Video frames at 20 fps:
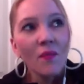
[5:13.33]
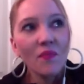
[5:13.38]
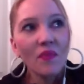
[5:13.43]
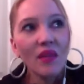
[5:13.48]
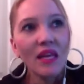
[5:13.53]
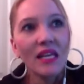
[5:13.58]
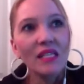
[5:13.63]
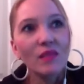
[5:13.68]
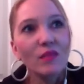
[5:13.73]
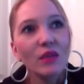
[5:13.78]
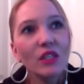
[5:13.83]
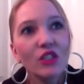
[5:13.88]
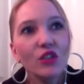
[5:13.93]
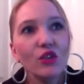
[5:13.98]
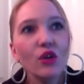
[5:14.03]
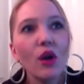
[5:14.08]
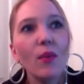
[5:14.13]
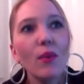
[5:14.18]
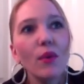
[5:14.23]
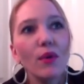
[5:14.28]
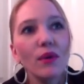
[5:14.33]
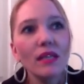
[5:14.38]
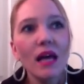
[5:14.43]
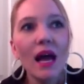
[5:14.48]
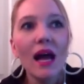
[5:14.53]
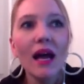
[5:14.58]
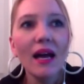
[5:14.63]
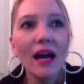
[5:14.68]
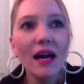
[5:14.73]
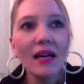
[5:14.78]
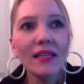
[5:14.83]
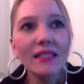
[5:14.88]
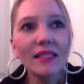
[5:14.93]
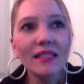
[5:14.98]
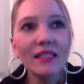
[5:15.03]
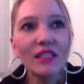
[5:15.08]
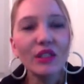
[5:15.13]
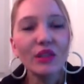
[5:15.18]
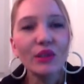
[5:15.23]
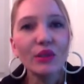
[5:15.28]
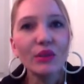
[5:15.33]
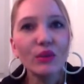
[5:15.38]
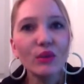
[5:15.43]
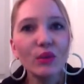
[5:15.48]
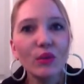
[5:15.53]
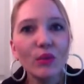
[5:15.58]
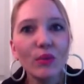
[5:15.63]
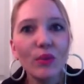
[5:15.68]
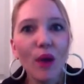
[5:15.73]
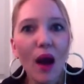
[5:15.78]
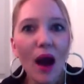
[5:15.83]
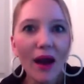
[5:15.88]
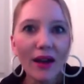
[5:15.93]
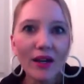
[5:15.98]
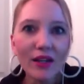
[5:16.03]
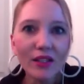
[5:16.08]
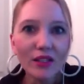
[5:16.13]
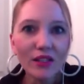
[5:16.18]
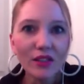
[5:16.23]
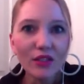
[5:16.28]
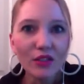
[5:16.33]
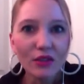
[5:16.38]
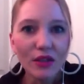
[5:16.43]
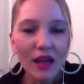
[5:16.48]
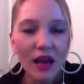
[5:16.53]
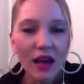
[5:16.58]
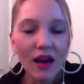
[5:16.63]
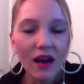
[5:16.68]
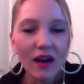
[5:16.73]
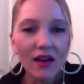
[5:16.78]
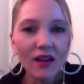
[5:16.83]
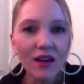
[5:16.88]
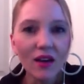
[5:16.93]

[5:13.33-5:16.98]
And as much trouble as I had gotten into prior to that,